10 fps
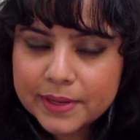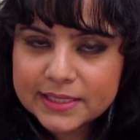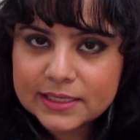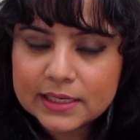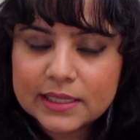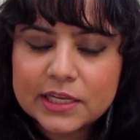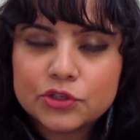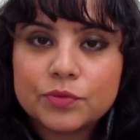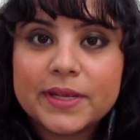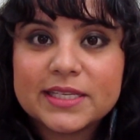Basically, they
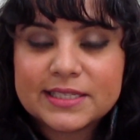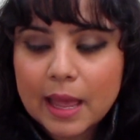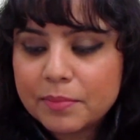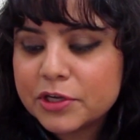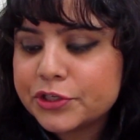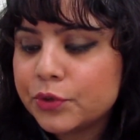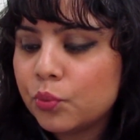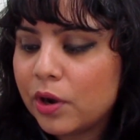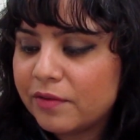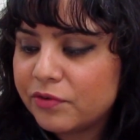should be established in
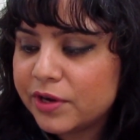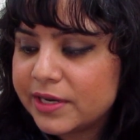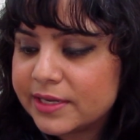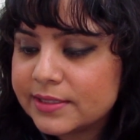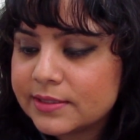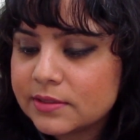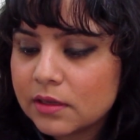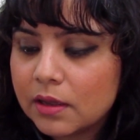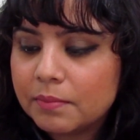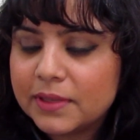whatever it is
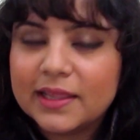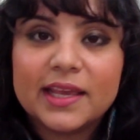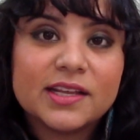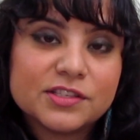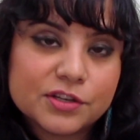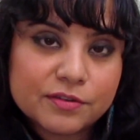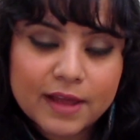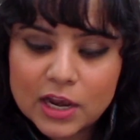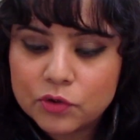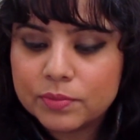that they consider
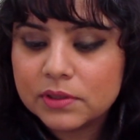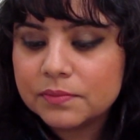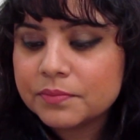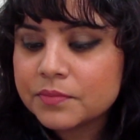valuable.